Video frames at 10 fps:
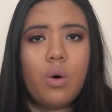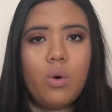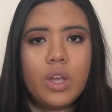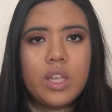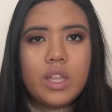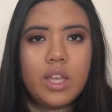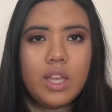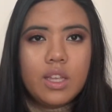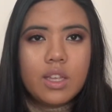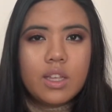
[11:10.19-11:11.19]

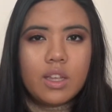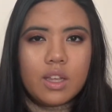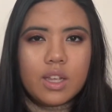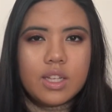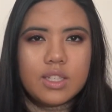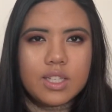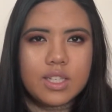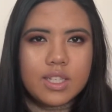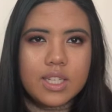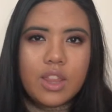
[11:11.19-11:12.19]
oily
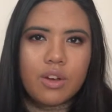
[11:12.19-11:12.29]
consistency.